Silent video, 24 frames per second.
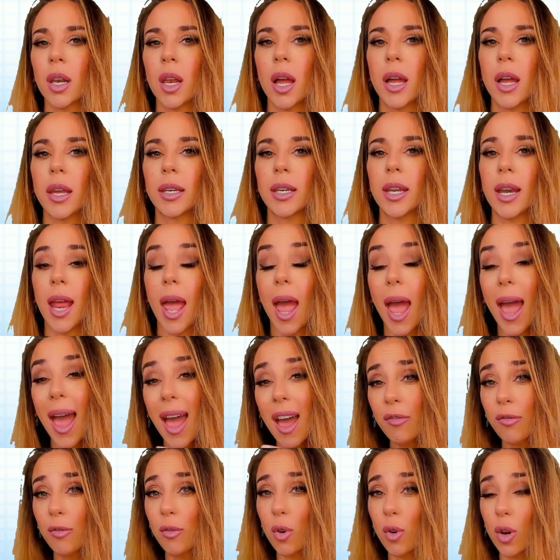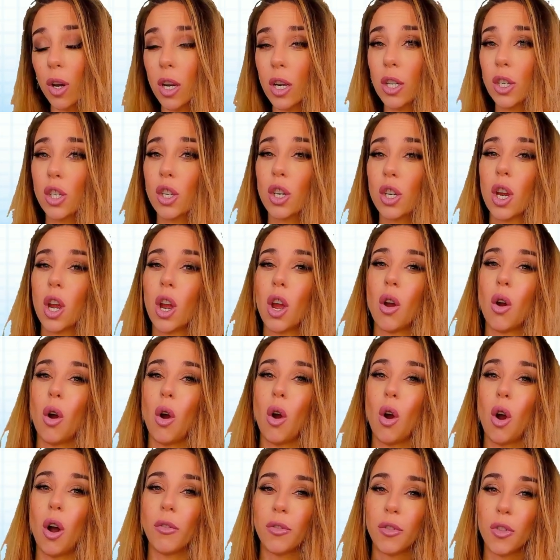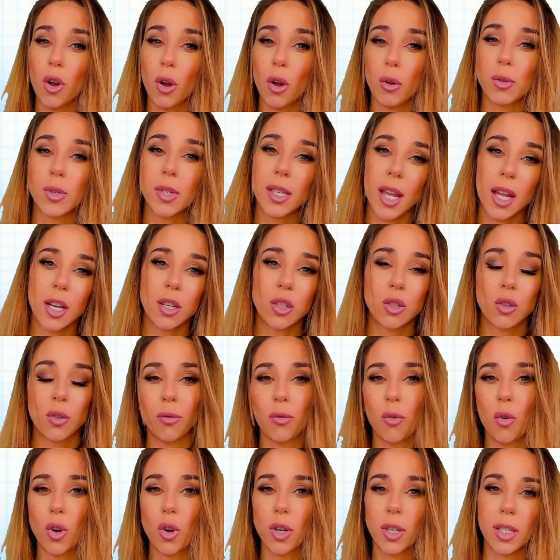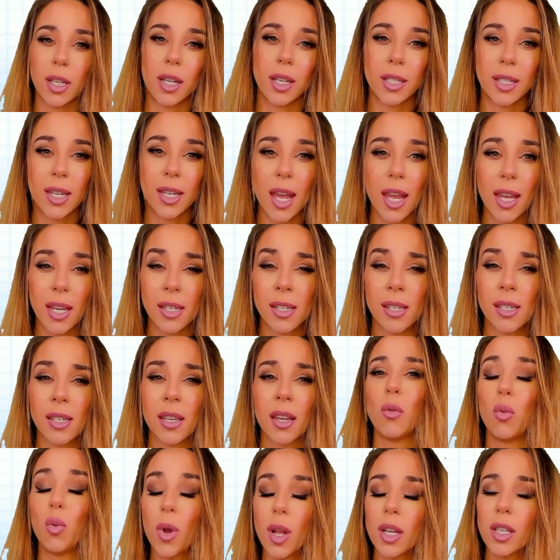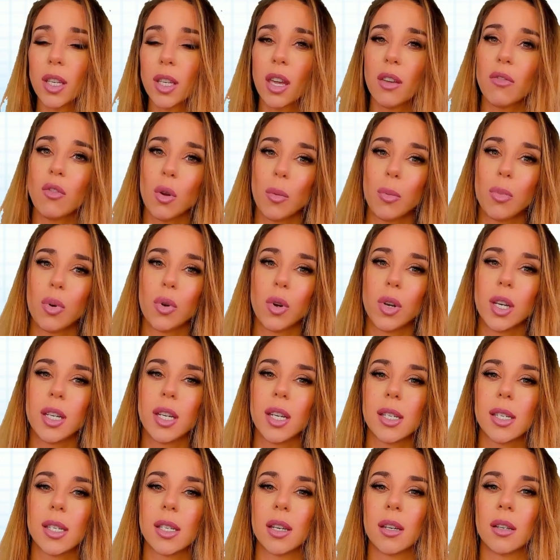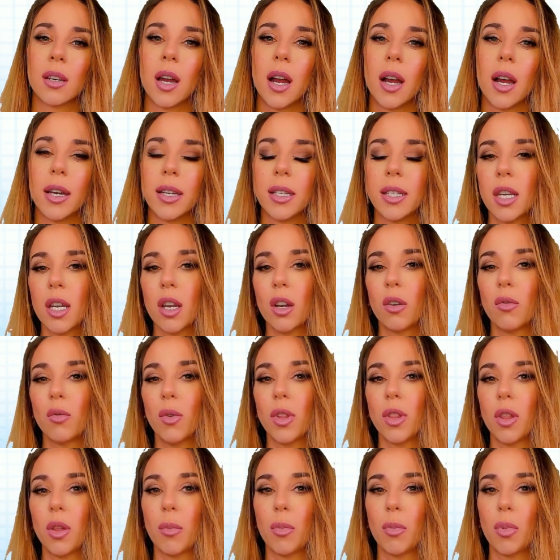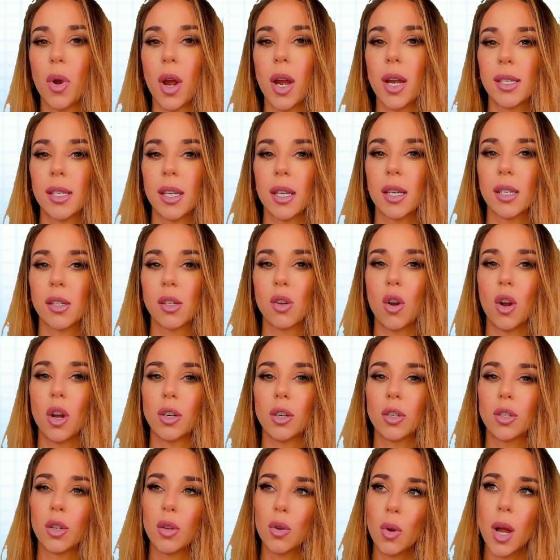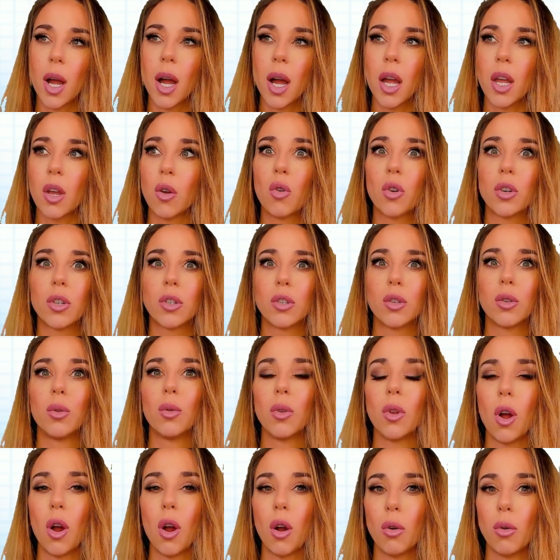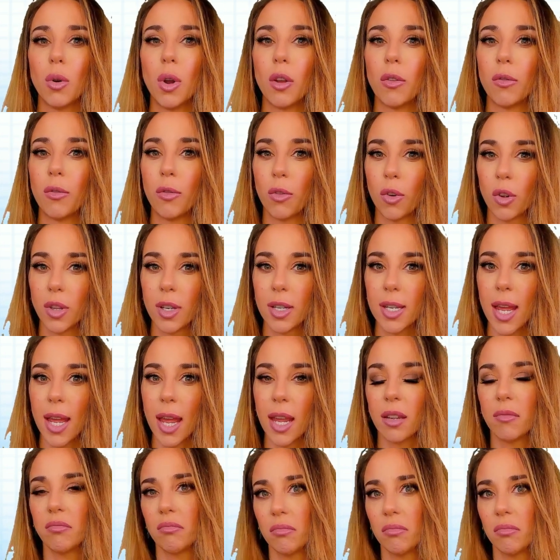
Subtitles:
like an average of those 10 to 14 days will give you a pretty decent idea of whether the price has gone too high or too low for the day.